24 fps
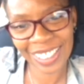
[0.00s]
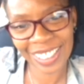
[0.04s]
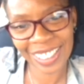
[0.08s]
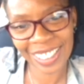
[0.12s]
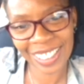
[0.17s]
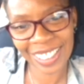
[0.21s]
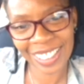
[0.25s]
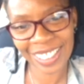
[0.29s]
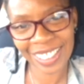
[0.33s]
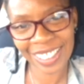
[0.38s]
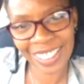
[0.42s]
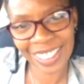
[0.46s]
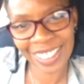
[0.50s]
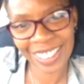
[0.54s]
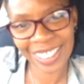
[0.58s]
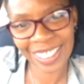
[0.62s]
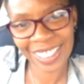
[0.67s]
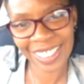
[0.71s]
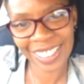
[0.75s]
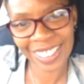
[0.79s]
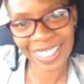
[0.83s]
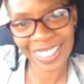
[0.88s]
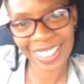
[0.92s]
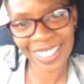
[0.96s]

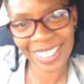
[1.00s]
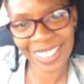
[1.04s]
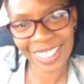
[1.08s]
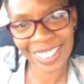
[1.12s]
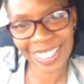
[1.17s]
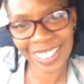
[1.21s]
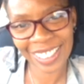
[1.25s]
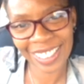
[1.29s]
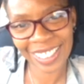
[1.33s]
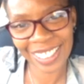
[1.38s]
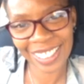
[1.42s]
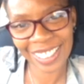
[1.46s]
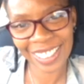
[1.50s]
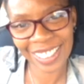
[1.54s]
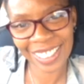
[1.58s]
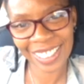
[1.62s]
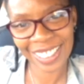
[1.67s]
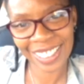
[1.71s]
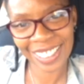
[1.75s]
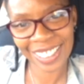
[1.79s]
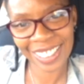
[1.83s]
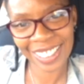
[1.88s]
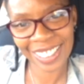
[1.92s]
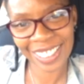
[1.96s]

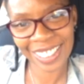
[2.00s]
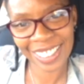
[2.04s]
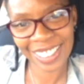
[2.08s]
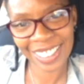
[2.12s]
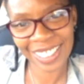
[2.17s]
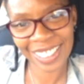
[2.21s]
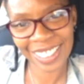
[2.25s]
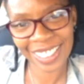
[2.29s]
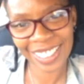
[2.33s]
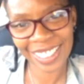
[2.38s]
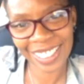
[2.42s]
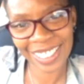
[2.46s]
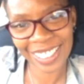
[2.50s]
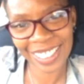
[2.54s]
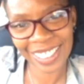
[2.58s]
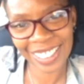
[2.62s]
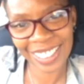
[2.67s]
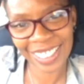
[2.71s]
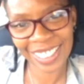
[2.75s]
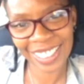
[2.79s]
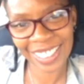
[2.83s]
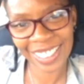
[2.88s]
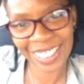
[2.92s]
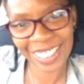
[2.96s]

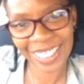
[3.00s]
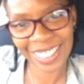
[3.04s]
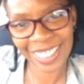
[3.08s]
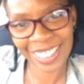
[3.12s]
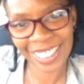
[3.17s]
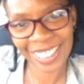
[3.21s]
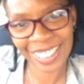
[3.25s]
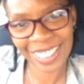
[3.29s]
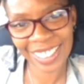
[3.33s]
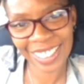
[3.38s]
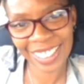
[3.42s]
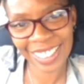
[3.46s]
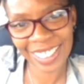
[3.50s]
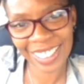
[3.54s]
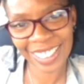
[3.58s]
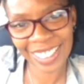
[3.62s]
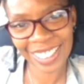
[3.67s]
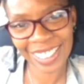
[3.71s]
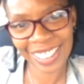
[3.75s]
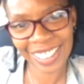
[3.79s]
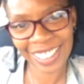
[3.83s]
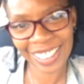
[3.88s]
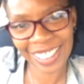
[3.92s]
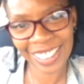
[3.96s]

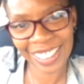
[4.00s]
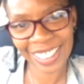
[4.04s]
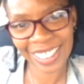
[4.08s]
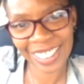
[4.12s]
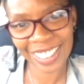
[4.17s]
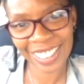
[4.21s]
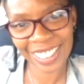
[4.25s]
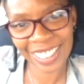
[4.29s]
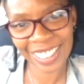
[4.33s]
No words are spoken by the person on screen.